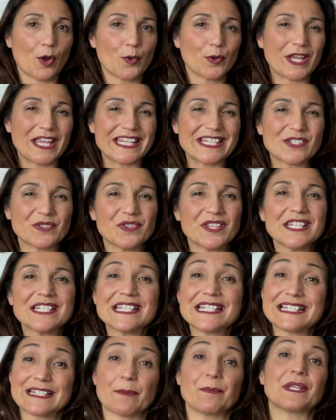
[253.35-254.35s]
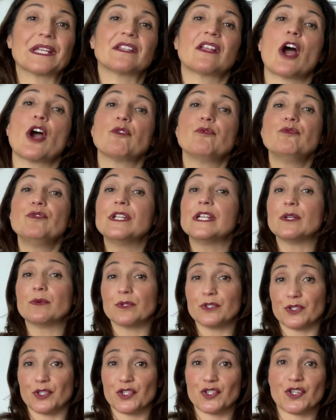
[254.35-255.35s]
Okay, so this is something that I really
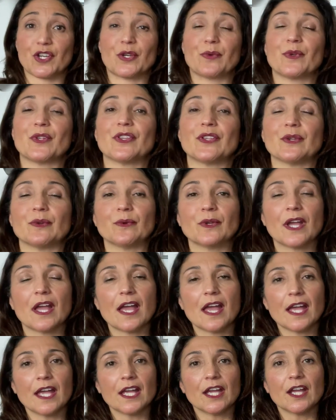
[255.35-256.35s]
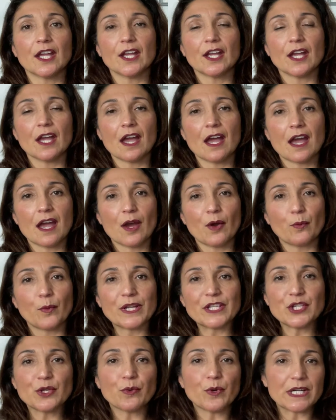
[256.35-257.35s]
want to share with you.
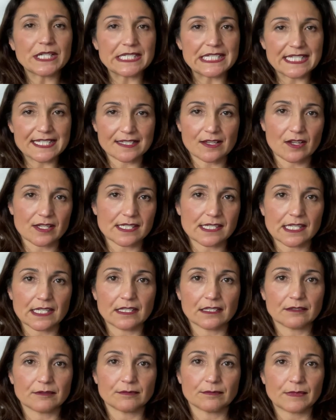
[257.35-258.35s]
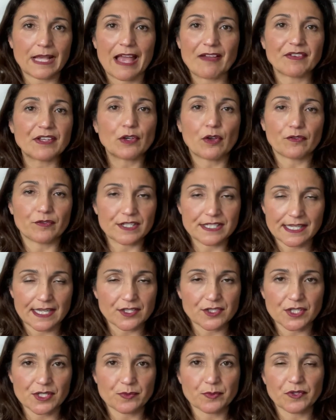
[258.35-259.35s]
When you are discussing, having
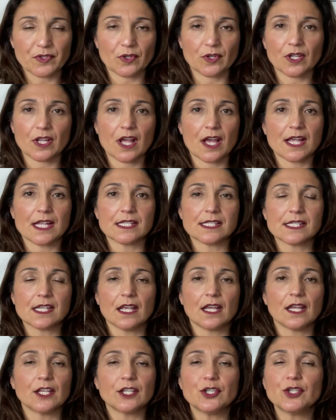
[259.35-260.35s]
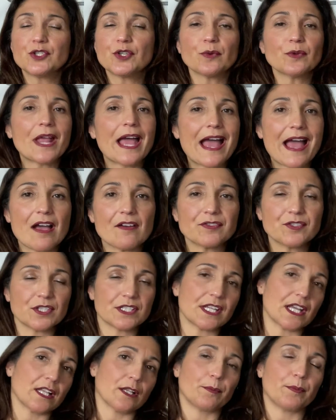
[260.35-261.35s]
conversations with your clients, you don't have
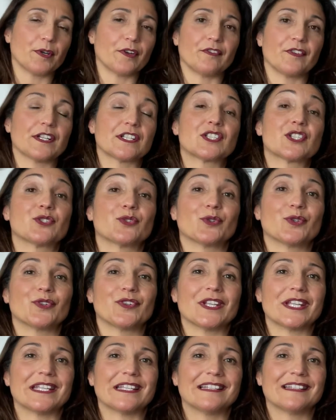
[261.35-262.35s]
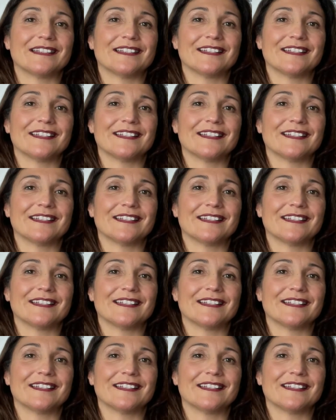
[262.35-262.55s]
to tell a perfect story.